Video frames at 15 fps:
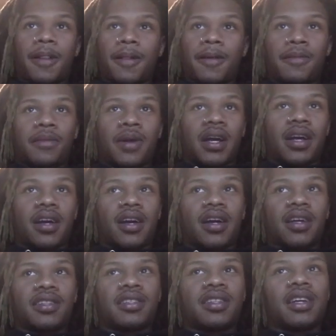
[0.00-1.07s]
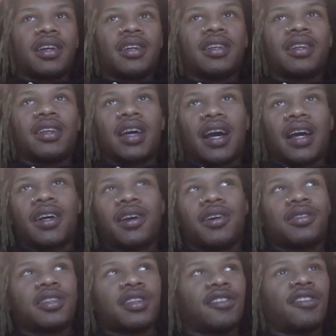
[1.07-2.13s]
oh my gosh. I can
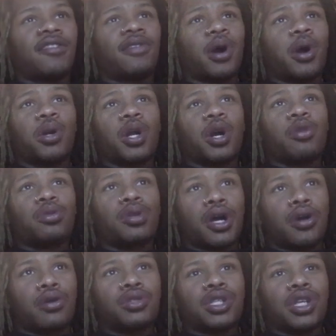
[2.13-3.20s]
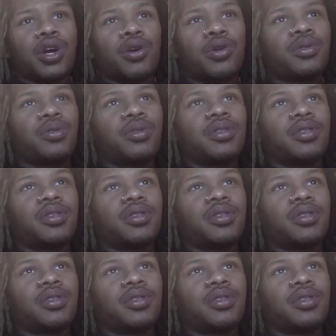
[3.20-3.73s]
go to the photo dojo.